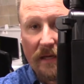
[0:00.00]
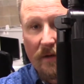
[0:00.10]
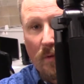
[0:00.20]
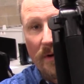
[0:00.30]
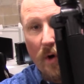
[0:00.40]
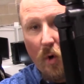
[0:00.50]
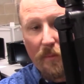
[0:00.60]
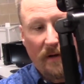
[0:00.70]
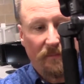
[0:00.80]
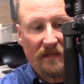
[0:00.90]
In order to
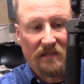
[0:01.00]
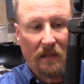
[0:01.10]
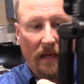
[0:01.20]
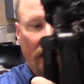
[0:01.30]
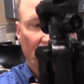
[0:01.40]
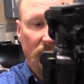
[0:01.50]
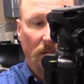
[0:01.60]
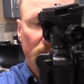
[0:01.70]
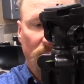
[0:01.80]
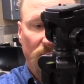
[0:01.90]
open up these legs,
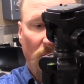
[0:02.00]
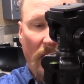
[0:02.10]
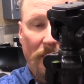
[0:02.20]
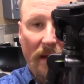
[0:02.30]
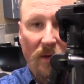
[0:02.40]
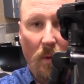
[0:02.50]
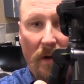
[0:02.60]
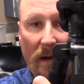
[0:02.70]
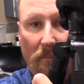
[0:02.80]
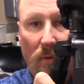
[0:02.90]
just grab anywhere
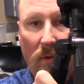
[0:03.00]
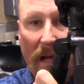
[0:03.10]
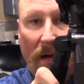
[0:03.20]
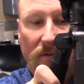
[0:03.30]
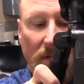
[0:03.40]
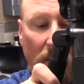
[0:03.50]
and pull out,